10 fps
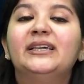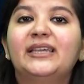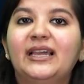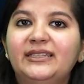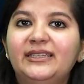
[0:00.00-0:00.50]

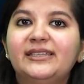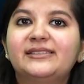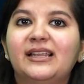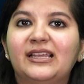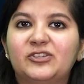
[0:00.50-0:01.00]
Candidate
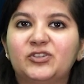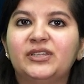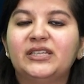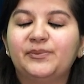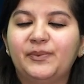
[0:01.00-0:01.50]
selection
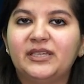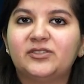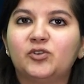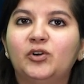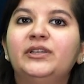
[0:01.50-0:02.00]
is
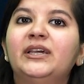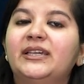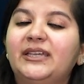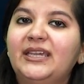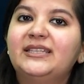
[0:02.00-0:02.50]
based on
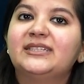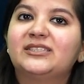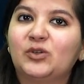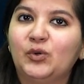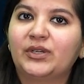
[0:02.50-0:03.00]
GATE
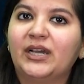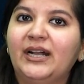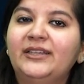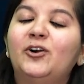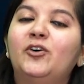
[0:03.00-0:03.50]

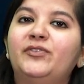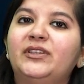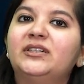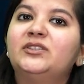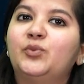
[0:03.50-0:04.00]
scorecard of
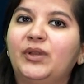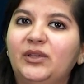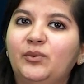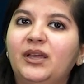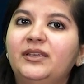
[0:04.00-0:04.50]
year
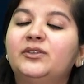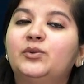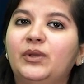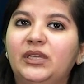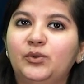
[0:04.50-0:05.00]
21,
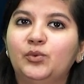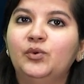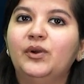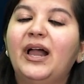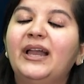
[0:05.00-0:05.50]
22
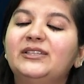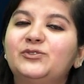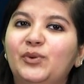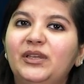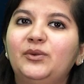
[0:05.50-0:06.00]
and
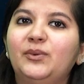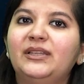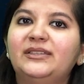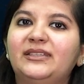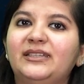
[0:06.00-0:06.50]

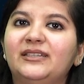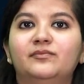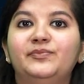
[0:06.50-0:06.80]
2023.